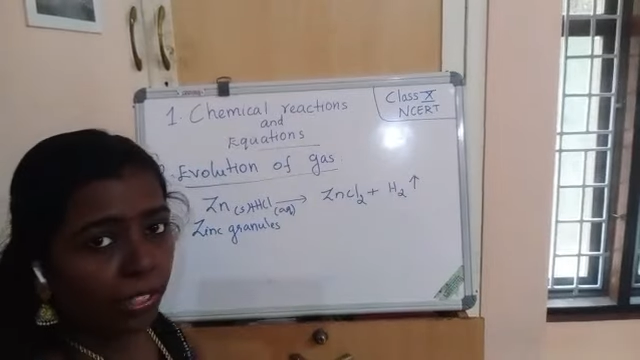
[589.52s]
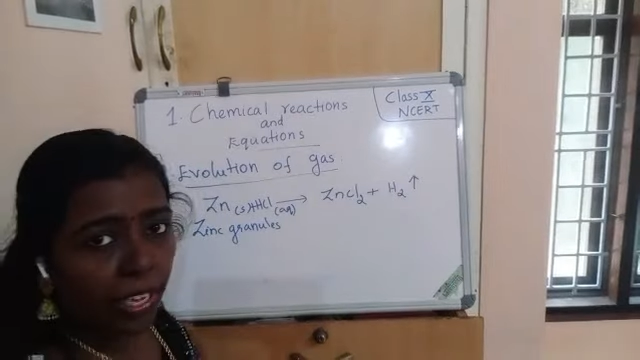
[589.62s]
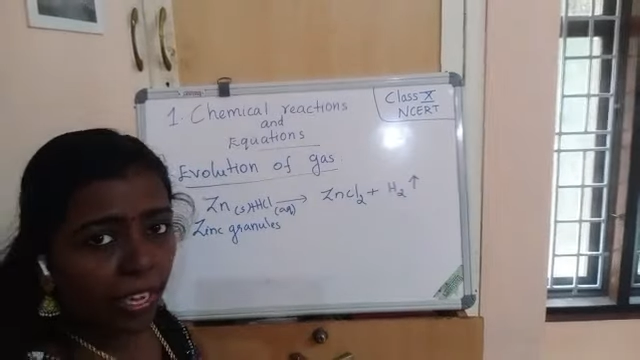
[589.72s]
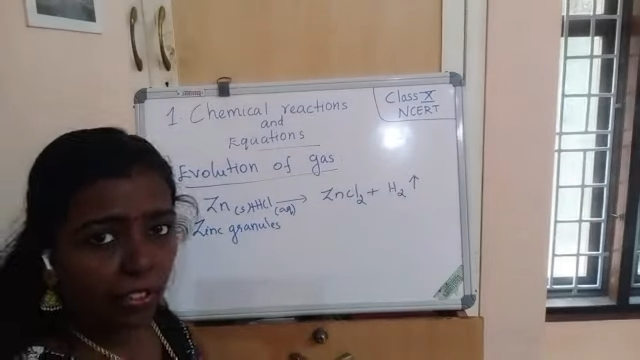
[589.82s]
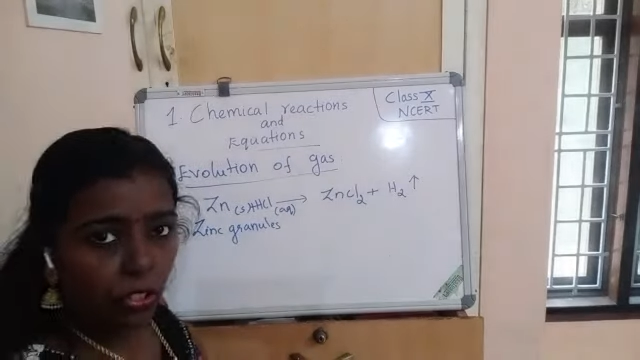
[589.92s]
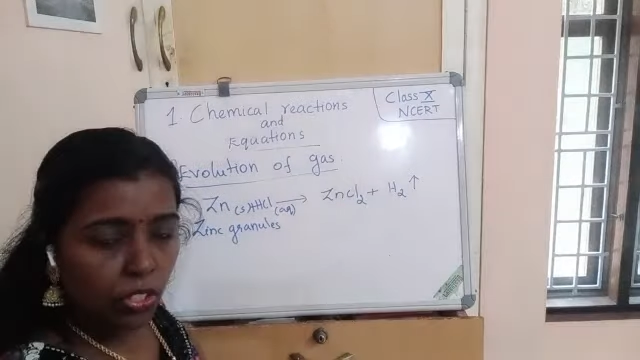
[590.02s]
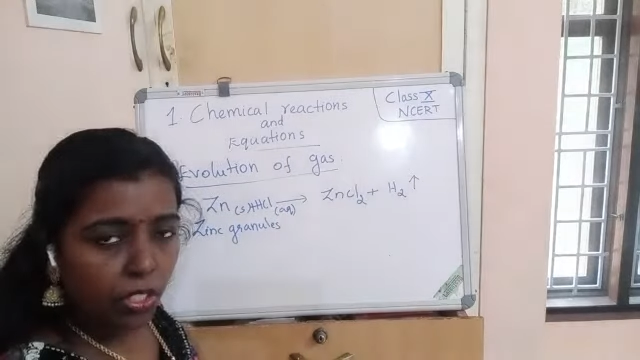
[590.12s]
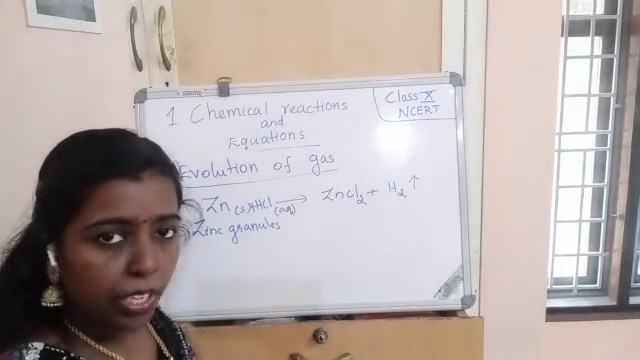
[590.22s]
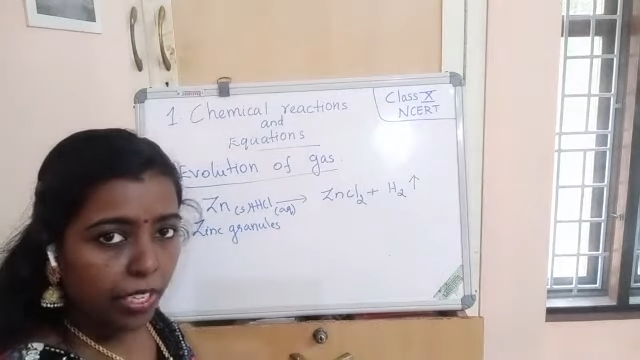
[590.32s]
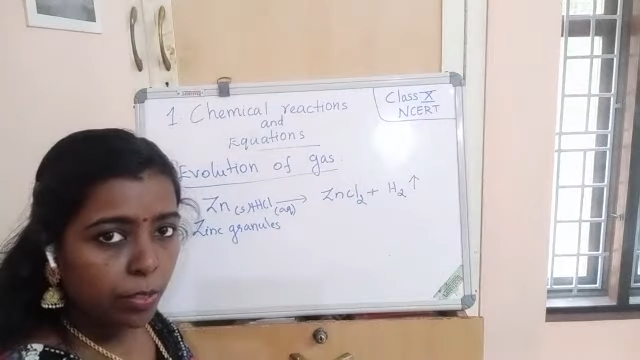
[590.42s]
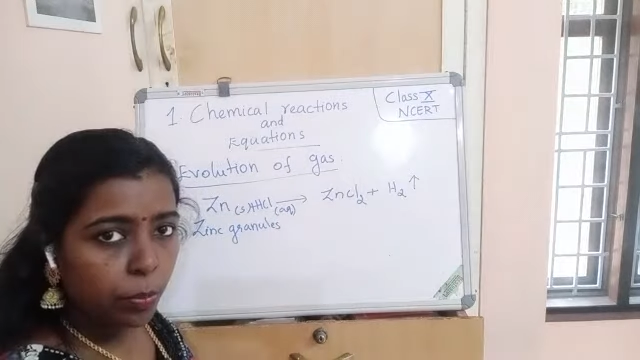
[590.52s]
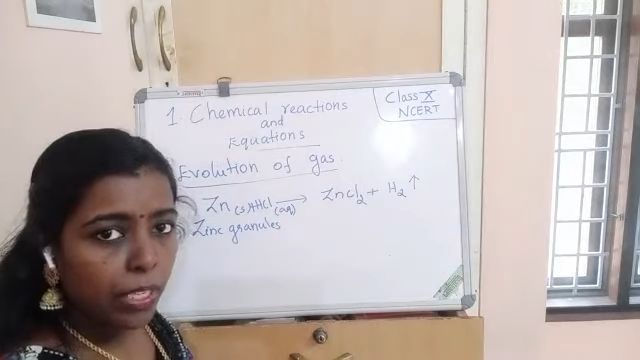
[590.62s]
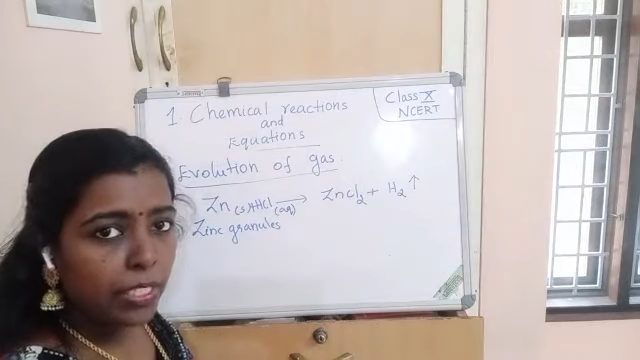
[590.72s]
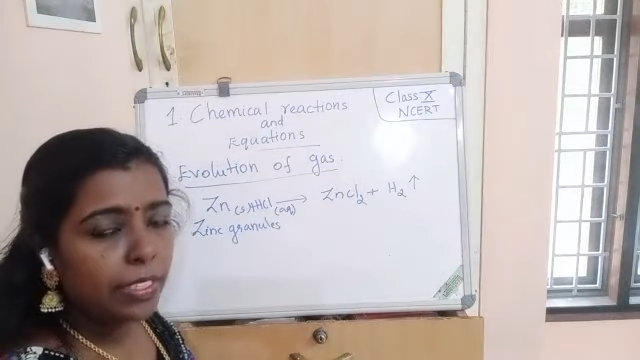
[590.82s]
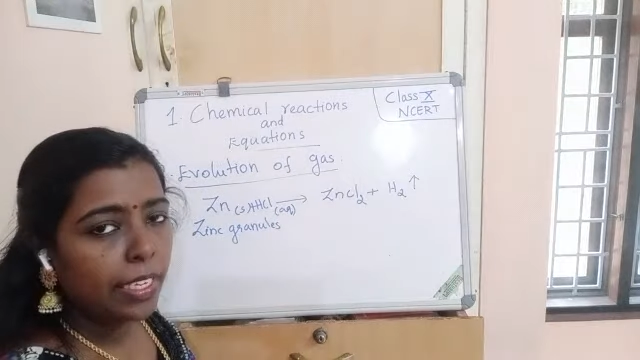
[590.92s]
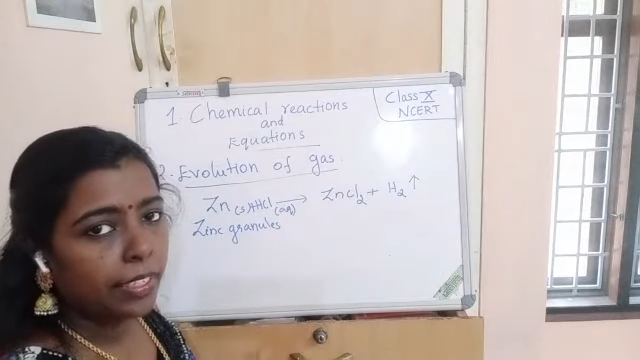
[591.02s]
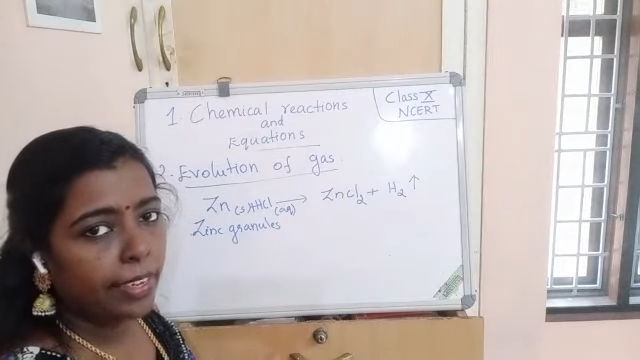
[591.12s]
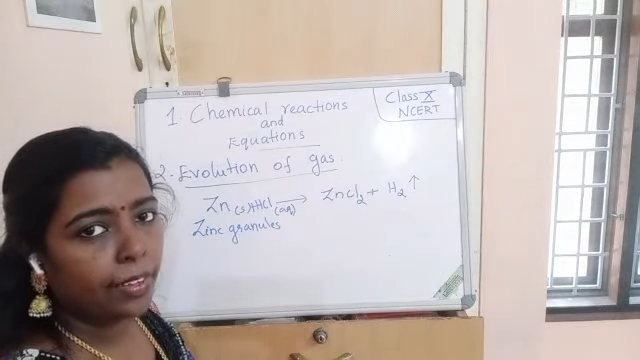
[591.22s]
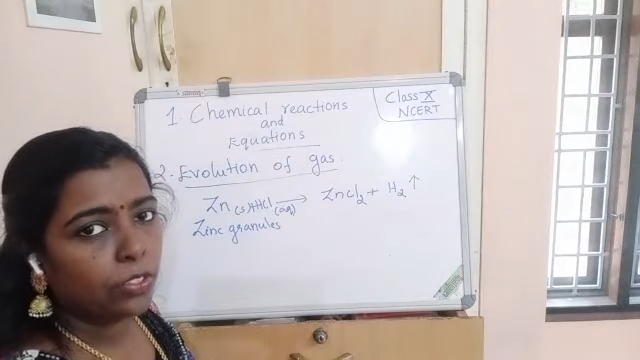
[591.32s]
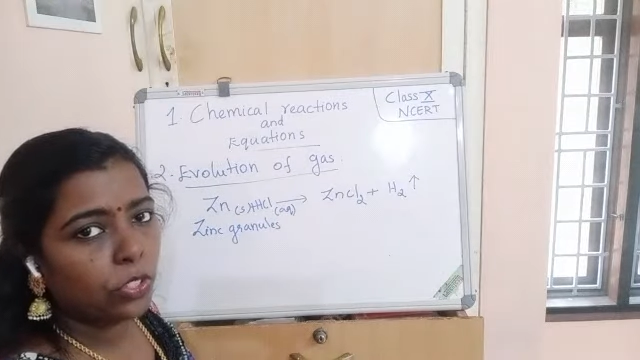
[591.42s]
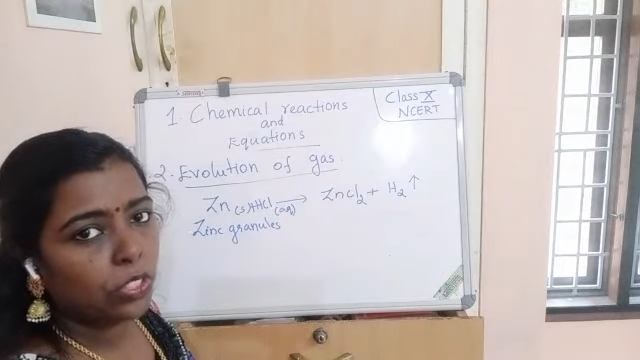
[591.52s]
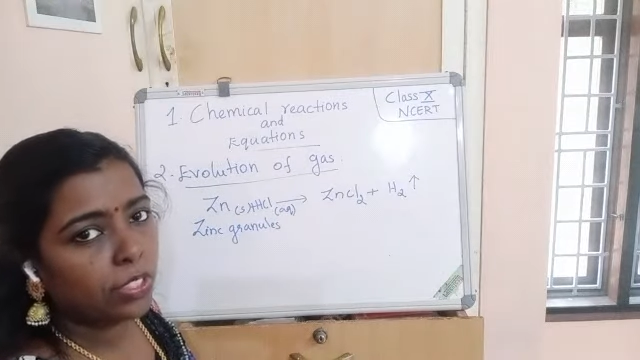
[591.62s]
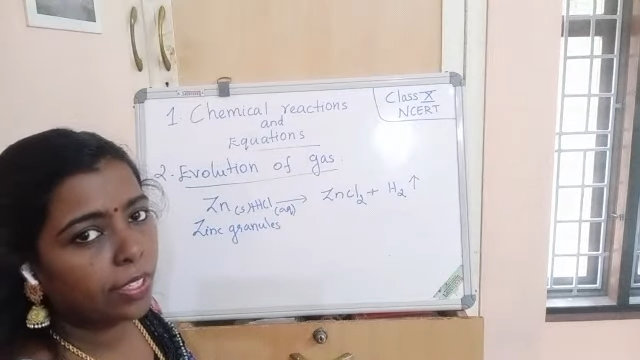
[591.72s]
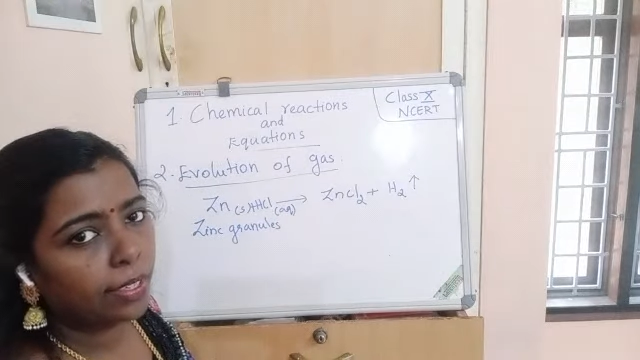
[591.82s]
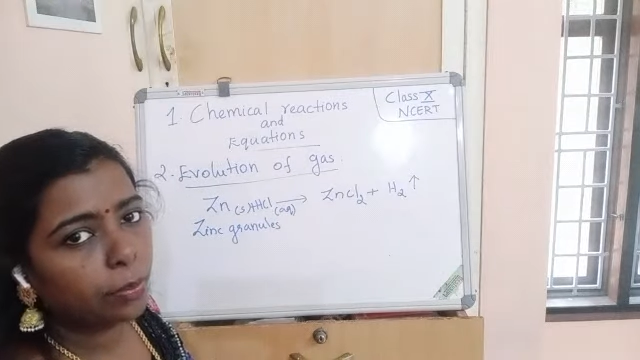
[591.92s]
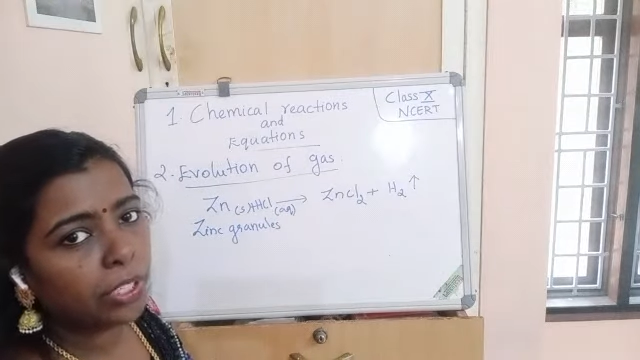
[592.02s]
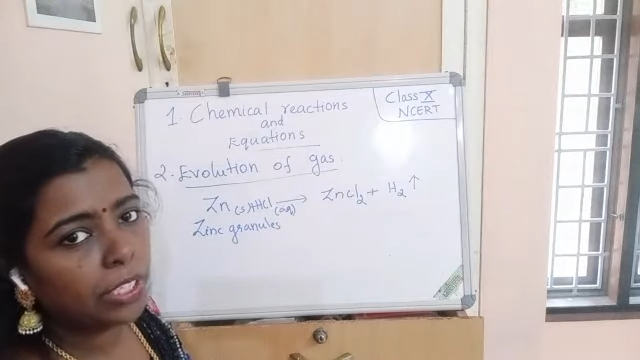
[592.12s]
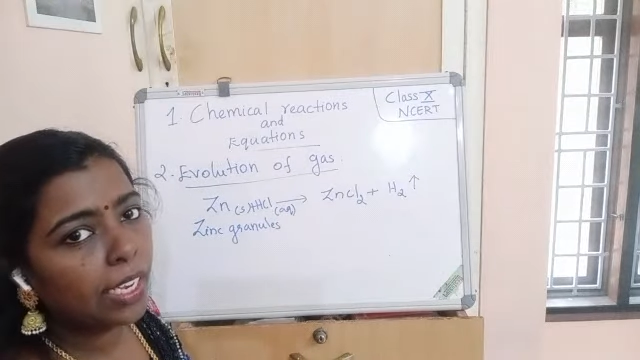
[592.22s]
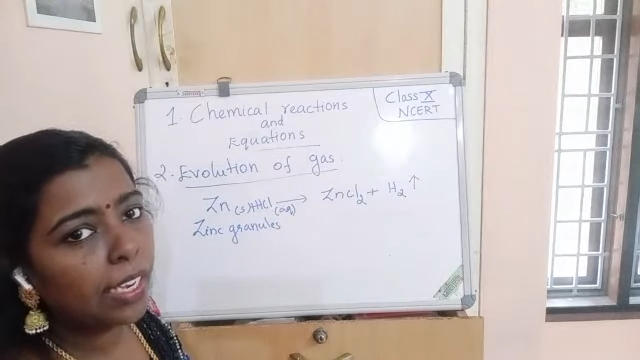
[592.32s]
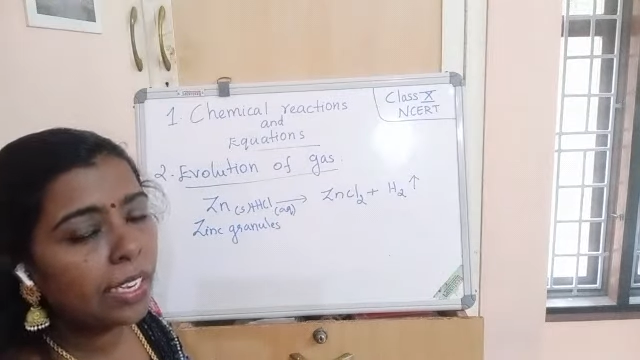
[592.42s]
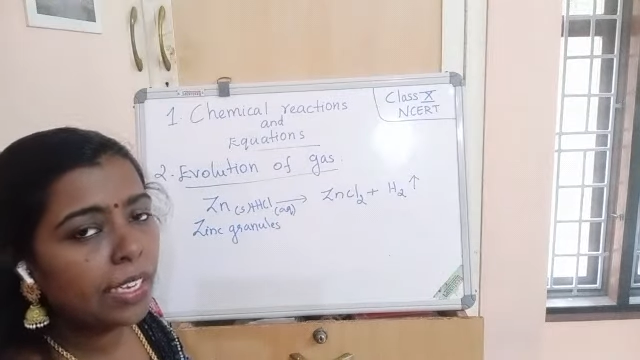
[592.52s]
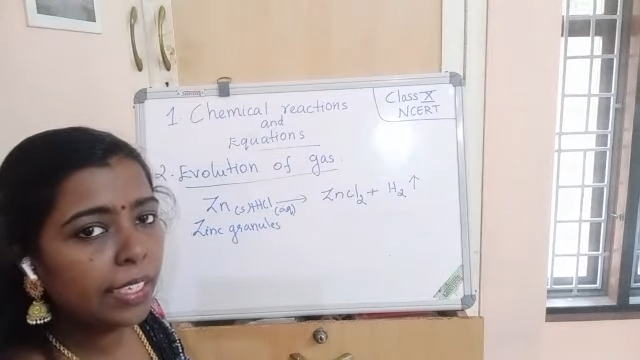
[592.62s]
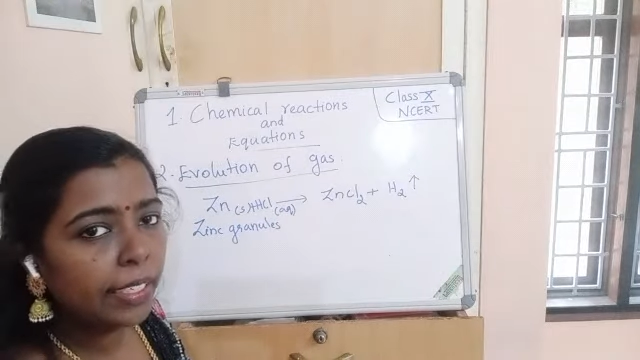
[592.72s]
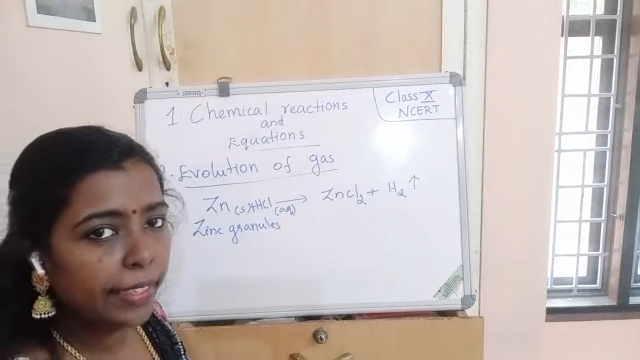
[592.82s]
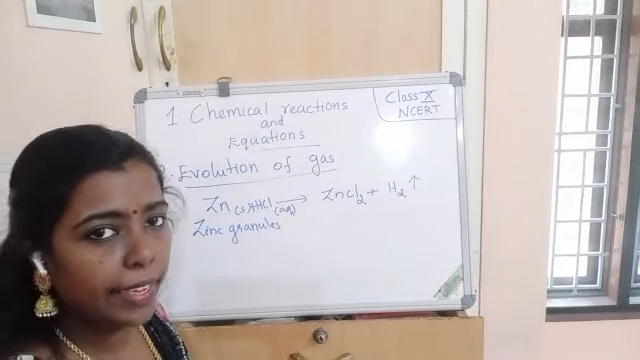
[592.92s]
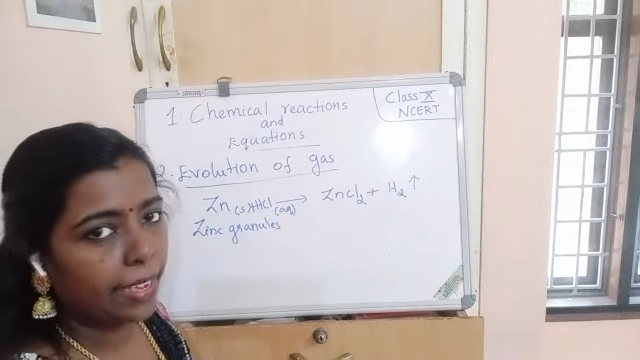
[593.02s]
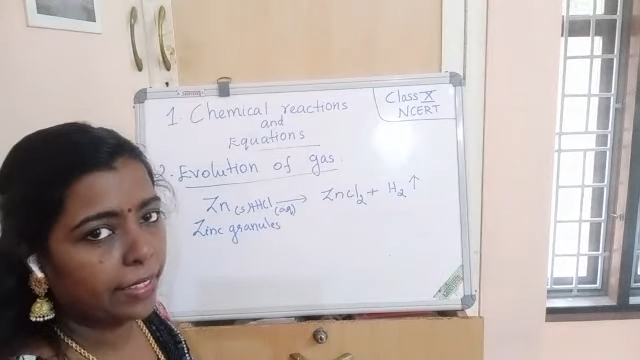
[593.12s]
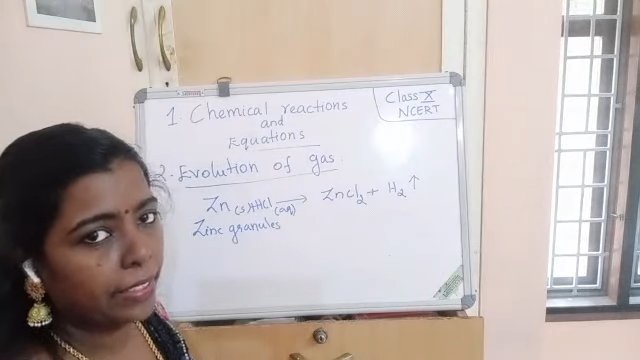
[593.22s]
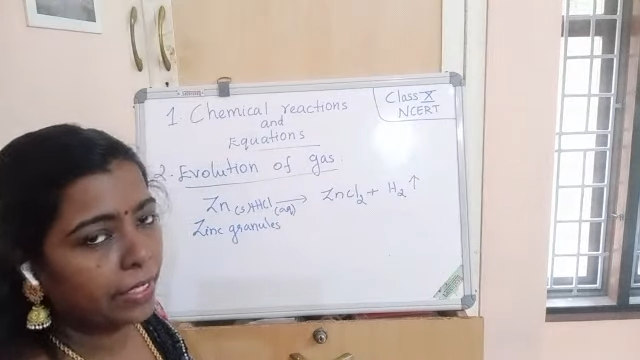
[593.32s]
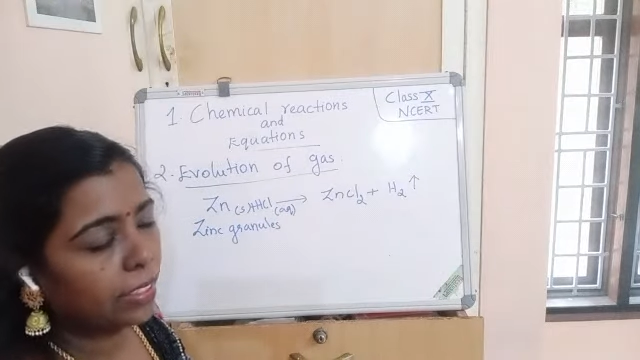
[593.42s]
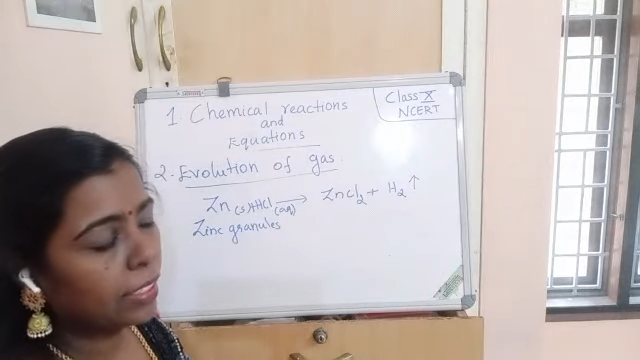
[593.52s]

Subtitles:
reactions takes place. That reaction is a chemical reaction.